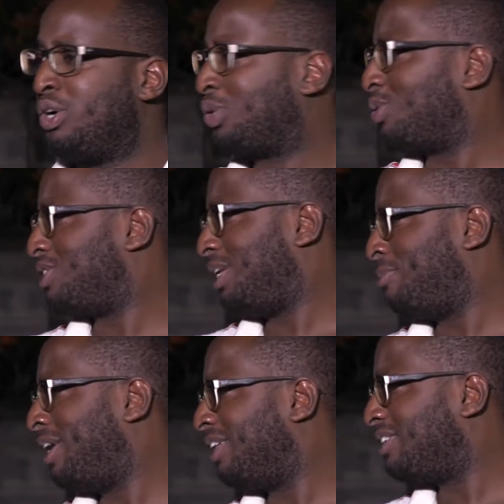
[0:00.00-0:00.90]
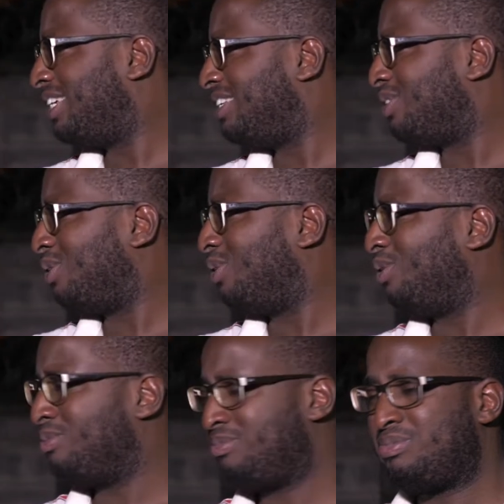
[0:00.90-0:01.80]
not concede penalties
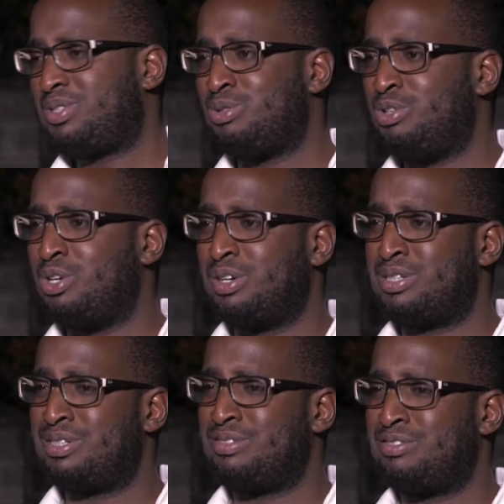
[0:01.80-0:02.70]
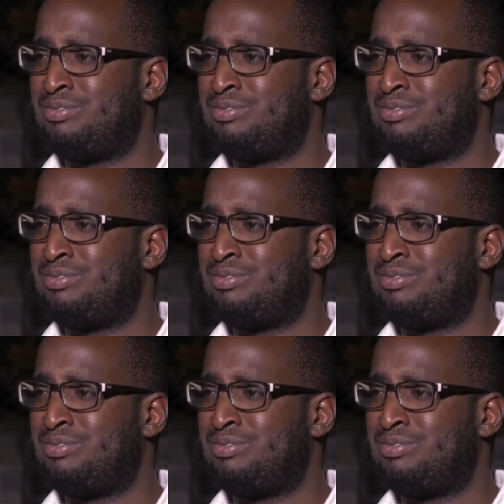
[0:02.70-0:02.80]
or to not,